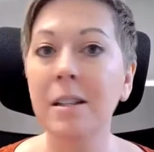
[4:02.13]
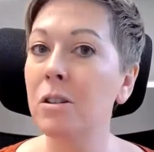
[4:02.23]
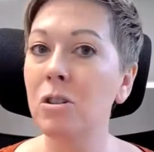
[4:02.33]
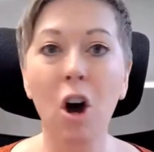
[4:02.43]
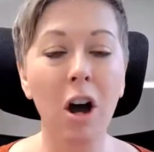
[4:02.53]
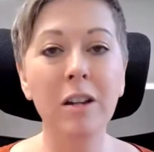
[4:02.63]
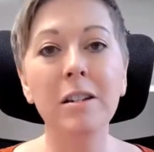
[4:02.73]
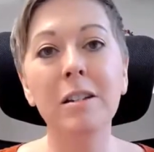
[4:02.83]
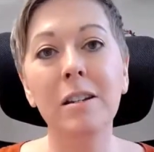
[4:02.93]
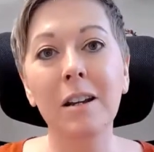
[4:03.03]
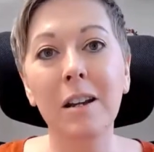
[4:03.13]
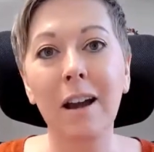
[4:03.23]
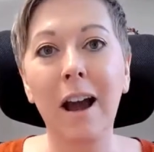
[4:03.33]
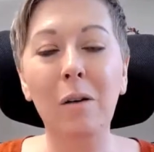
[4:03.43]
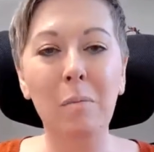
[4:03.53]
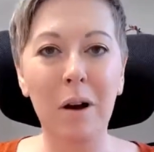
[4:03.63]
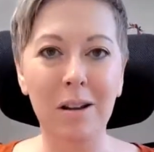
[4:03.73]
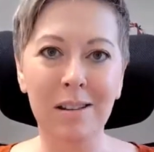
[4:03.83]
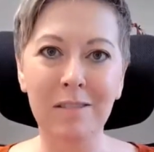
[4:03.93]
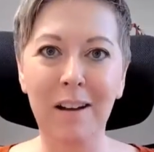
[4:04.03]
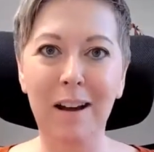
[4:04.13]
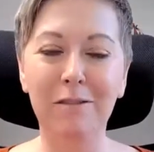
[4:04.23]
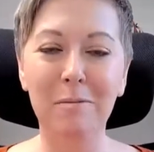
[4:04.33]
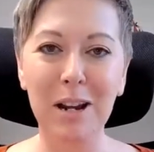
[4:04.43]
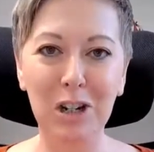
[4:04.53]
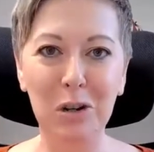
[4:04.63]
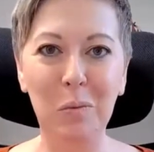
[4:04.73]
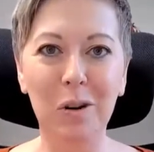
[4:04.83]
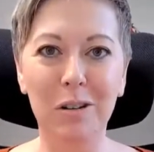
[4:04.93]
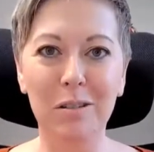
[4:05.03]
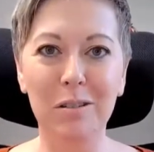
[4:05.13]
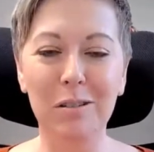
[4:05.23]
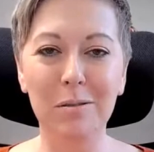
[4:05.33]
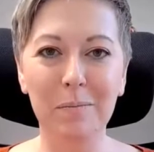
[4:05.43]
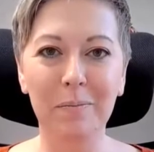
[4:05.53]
not how a positive affirmation works.